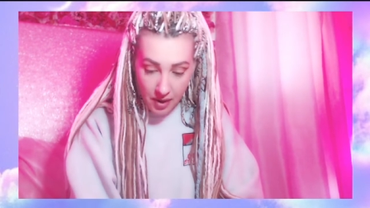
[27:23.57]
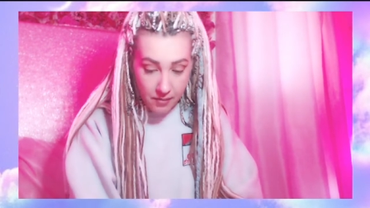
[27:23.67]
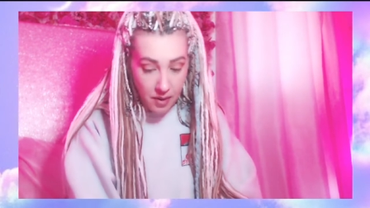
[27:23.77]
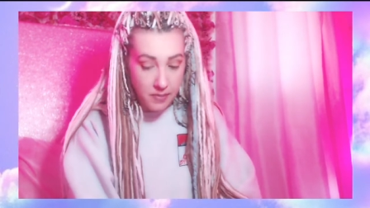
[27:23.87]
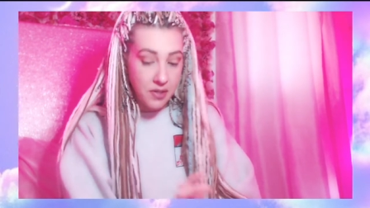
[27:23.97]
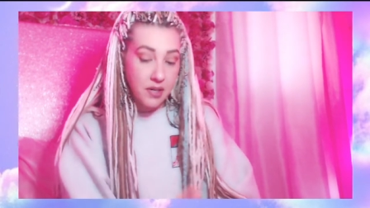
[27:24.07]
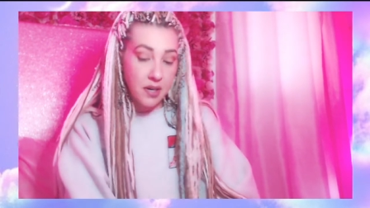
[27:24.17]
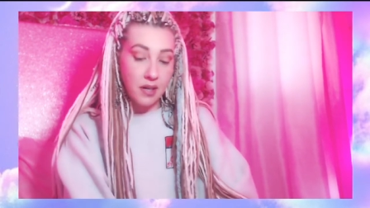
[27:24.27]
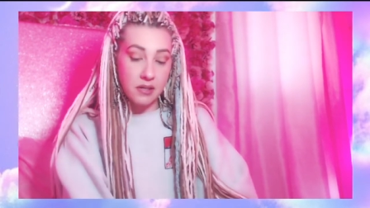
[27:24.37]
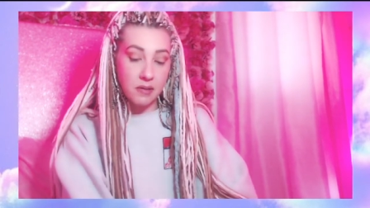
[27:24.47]
I'm, I'm just
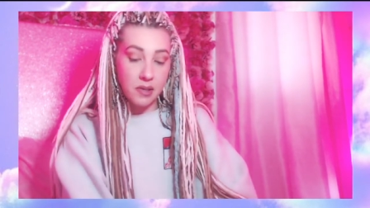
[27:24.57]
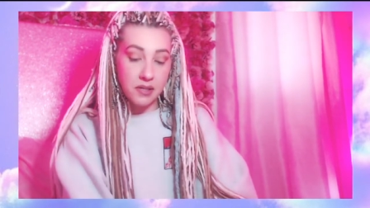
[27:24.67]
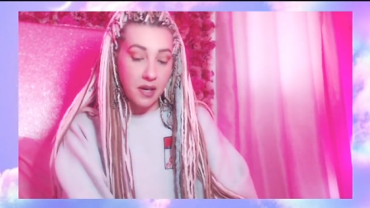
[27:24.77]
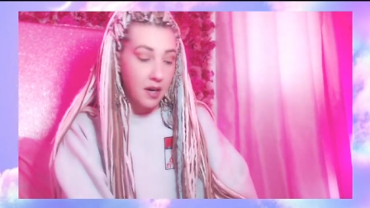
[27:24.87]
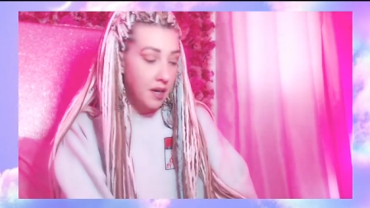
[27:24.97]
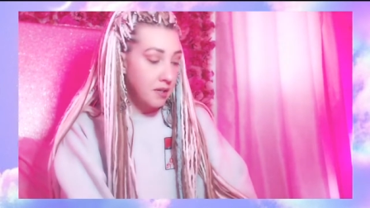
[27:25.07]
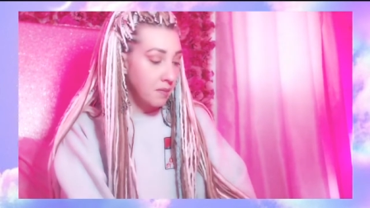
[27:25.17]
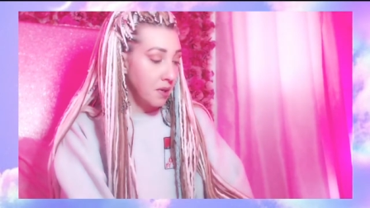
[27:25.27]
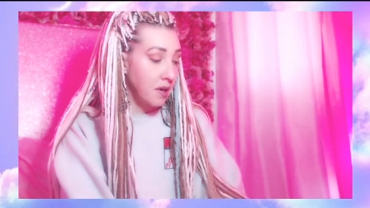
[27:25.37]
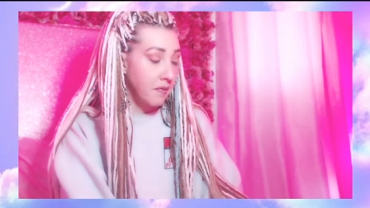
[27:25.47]
hearing somebody's curious
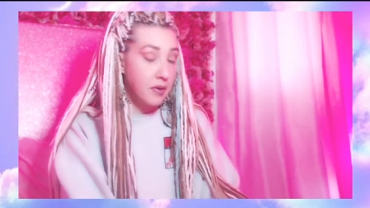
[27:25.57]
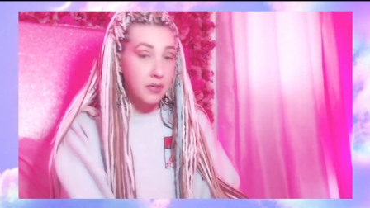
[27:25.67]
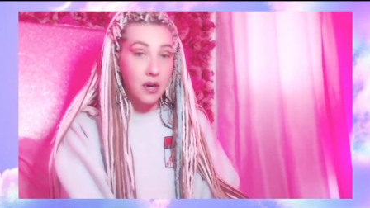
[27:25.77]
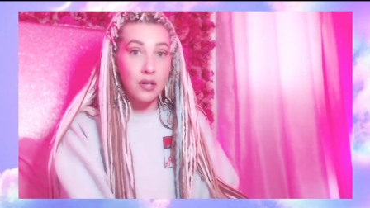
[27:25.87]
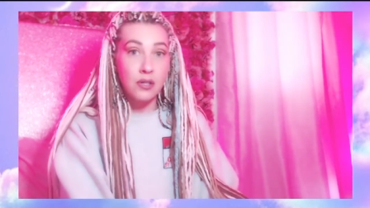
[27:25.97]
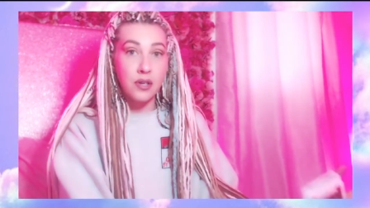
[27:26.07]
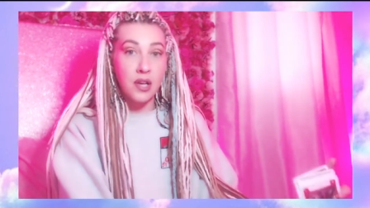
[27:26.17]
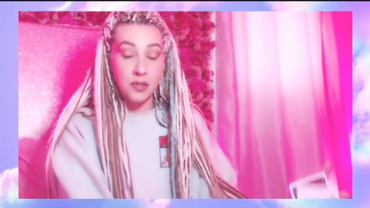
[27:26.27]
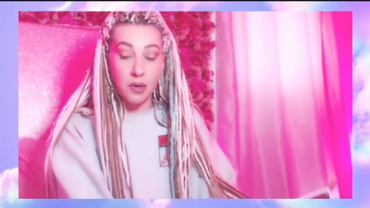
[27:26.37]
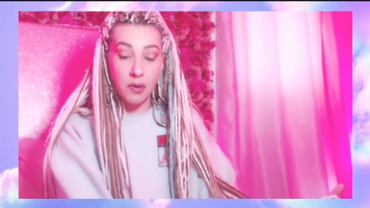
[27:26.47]
about that first card. So
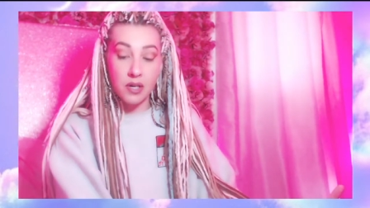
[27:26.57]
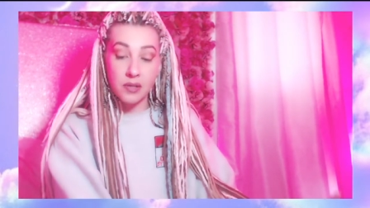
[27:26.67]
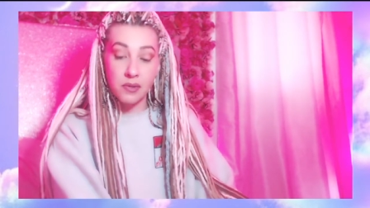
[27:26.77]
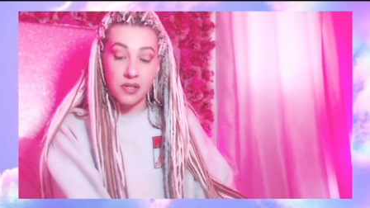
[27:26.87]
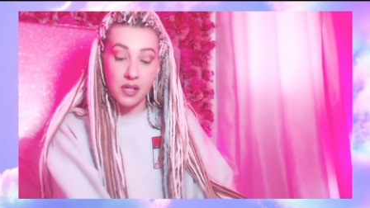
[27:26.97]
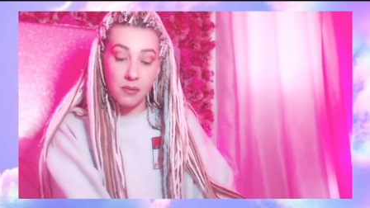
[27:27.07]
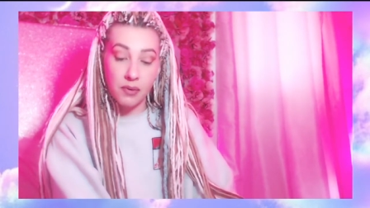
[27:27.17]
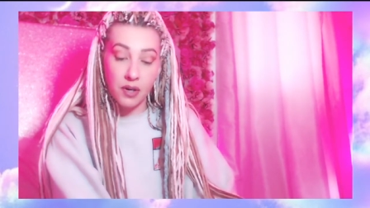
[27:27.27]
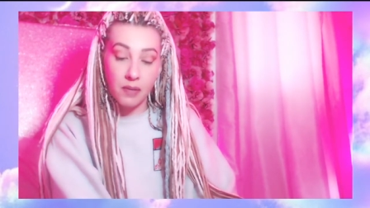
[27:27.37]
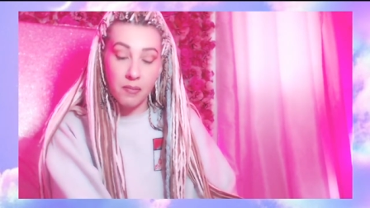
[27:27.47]
that's what it was. It was the
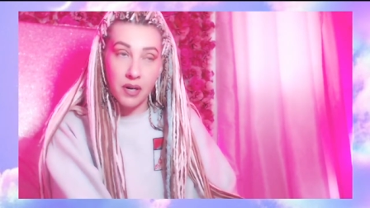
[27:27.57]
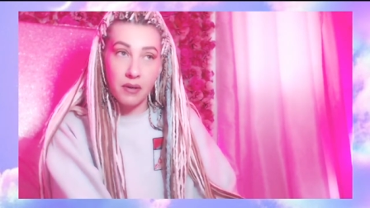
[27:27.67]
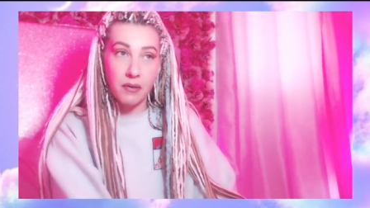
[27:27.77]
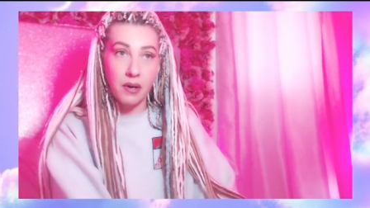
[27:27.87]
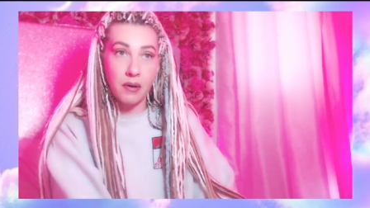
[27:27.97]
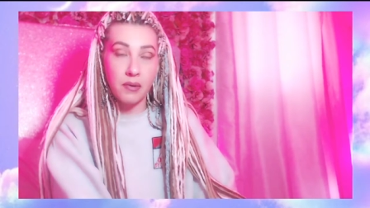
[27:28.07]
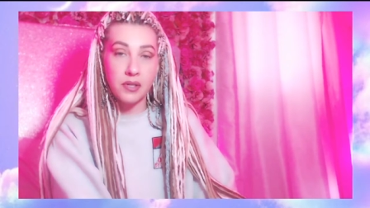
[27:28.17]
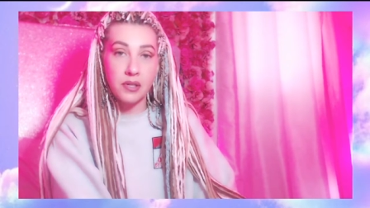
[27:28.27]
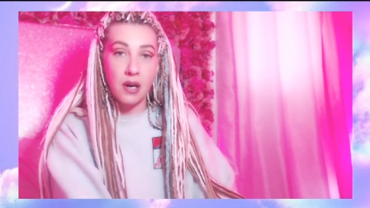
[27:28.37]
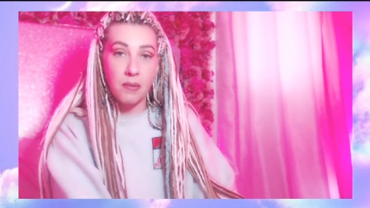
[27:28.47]
Emperor, but it, it
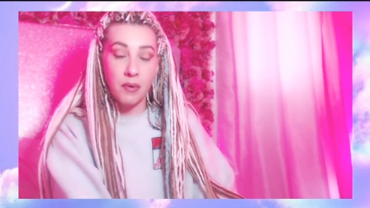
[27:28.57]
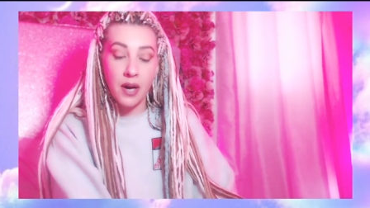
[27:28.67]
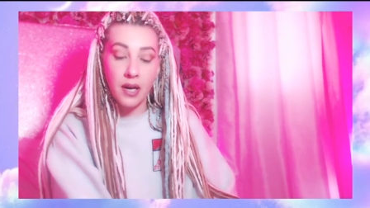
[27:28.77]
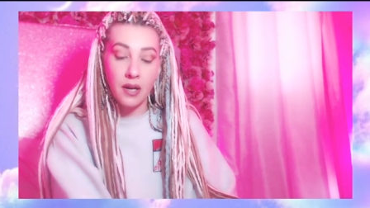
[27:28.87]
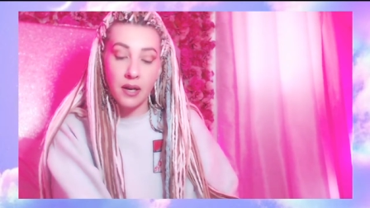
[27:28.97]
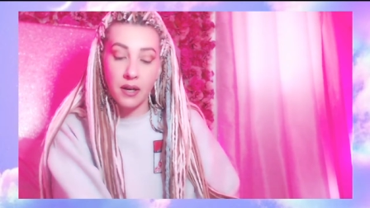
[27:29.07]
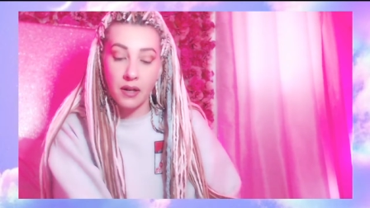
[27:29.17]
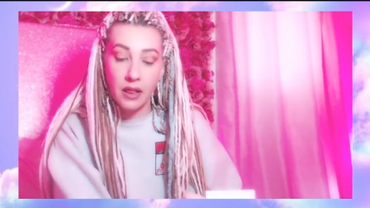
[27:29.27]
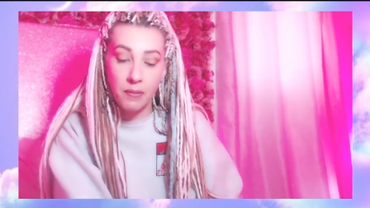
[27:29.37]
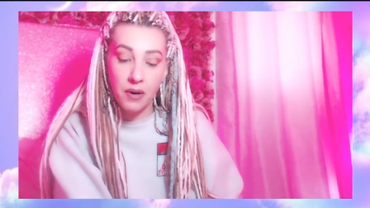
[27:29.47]
was upright,
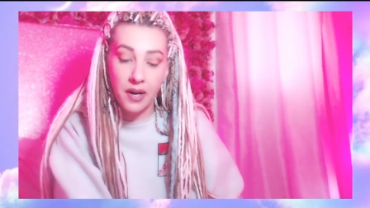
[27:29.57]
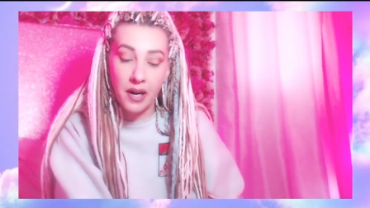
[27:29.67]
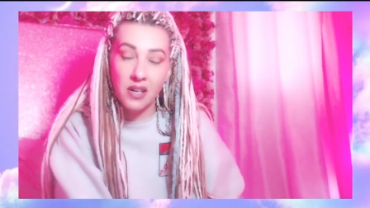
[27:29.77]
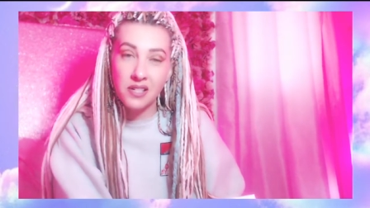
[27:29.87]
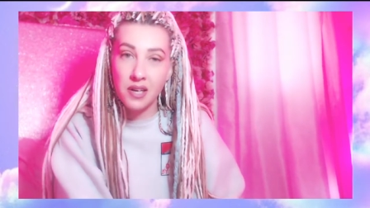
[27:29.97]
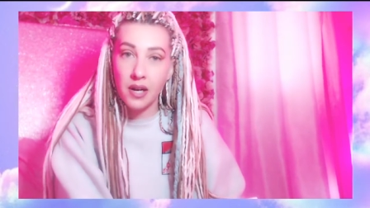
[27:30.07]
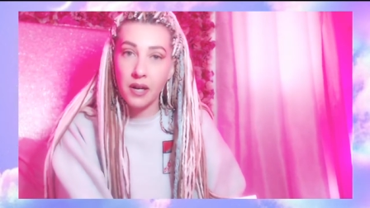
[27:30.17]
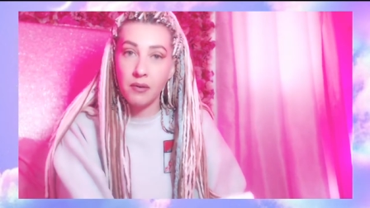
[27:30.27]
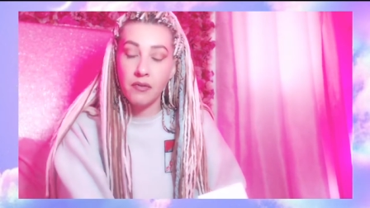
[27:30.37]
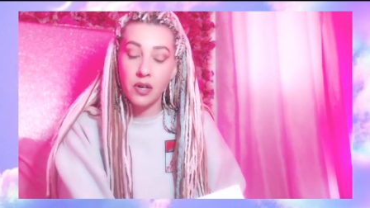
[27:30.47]
and Libra and Aries had it
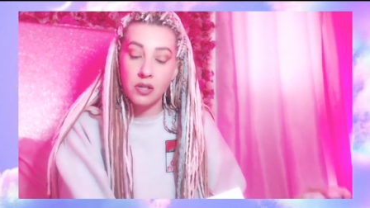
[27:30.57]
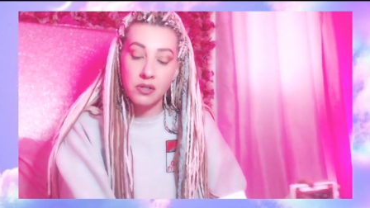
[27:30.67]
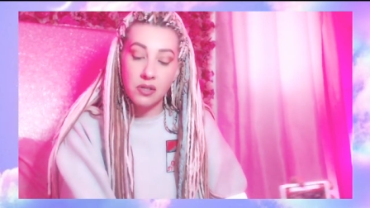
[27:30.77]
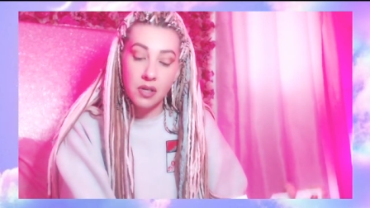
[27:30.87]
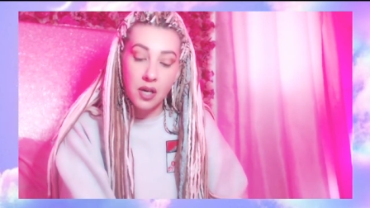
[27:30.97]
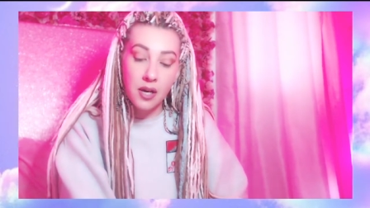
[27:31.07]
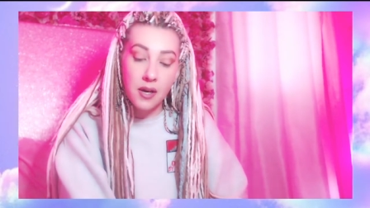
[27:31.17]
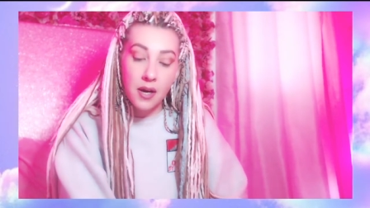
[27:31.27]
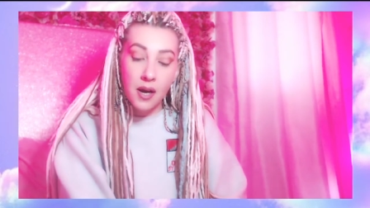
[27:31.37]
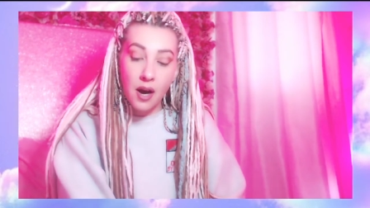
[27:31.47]
reversed.
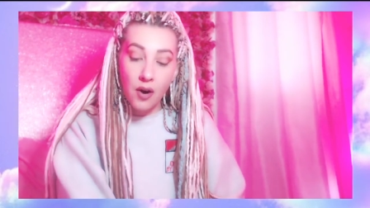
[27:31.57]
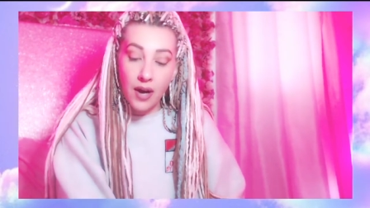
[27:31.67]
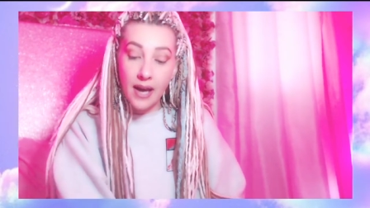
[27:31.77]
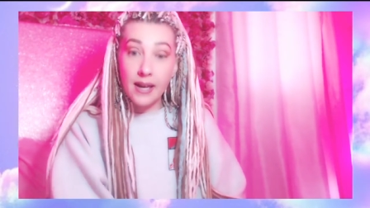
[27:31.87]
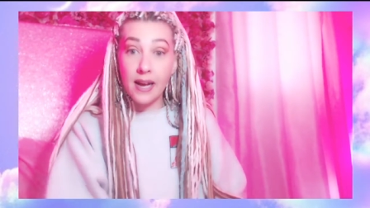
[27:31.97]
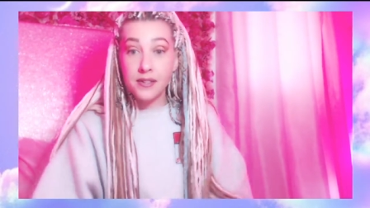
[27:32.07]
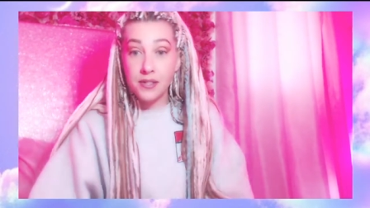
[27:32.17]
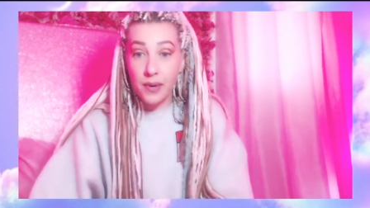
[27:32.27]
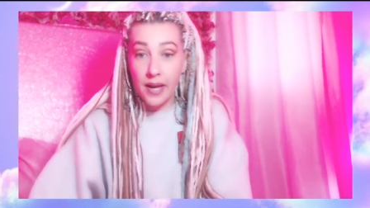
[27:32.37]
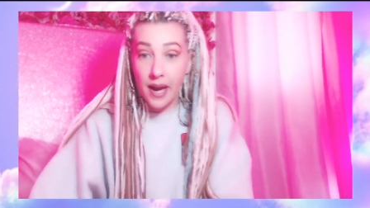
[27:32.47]
Okay, next
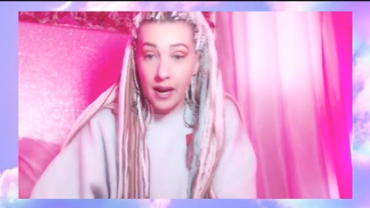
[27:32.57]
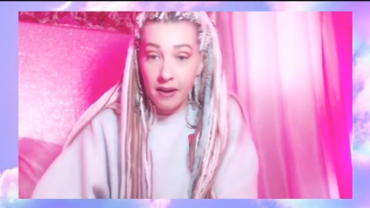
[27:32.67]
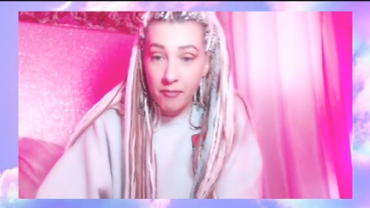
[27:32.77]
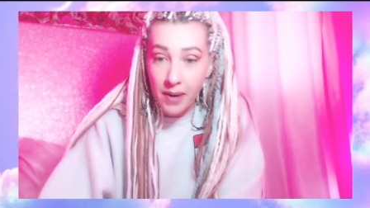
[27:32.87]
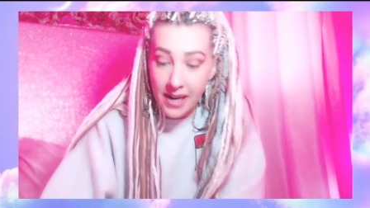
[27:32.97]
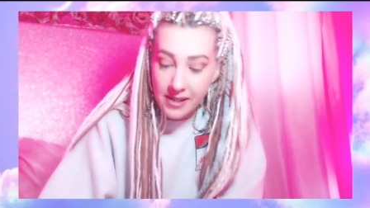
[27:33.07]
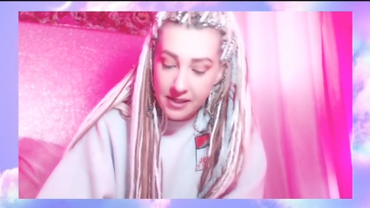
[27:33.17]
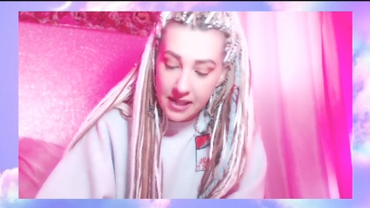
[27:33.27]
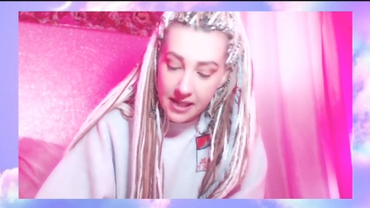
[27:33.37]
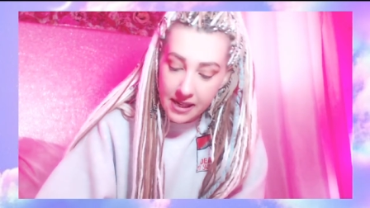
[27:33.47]
we have
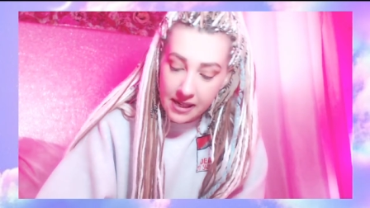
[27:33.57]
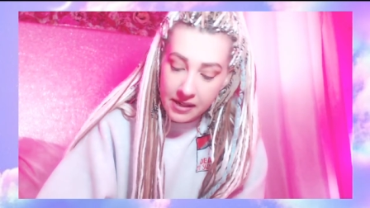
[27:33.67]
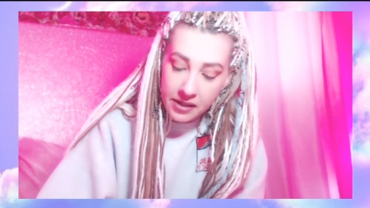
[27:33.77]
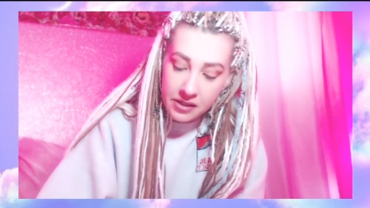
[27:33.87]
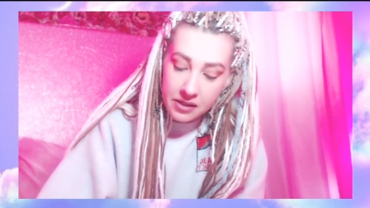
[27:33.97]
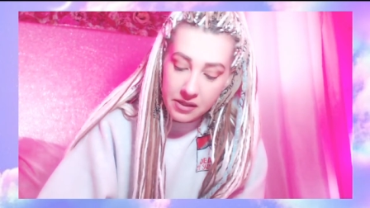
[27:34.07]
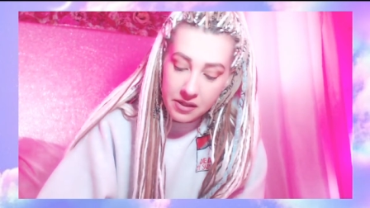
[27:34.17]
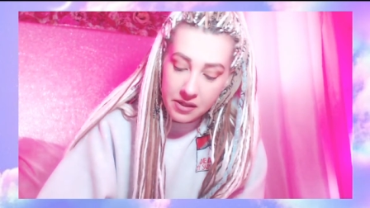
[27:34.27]
Pisces.